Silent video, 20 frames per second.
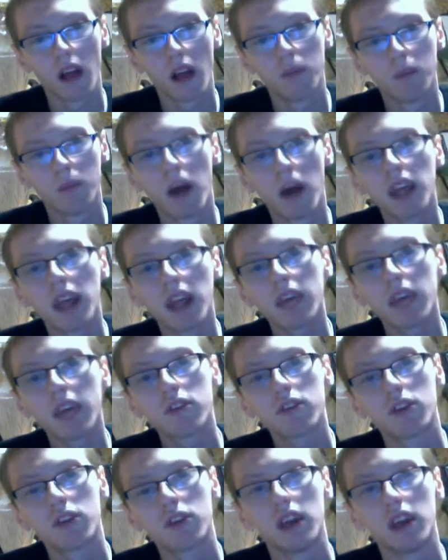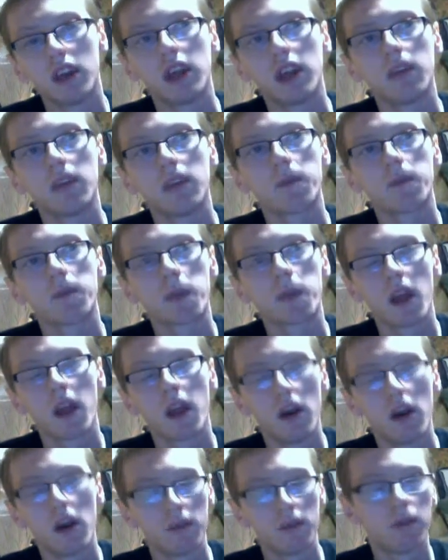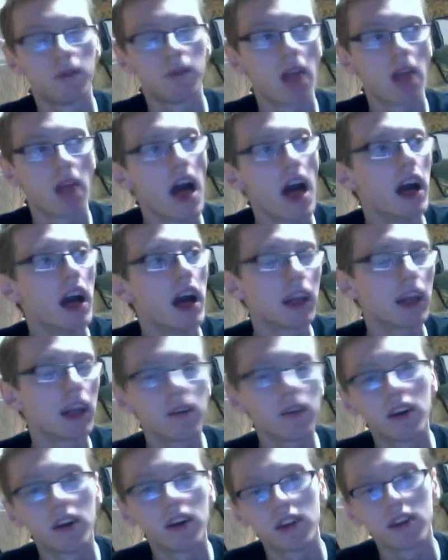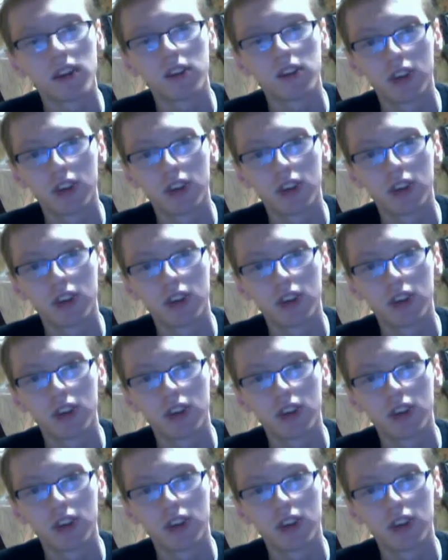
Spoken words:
Bonding of a Trinity. Keep calling it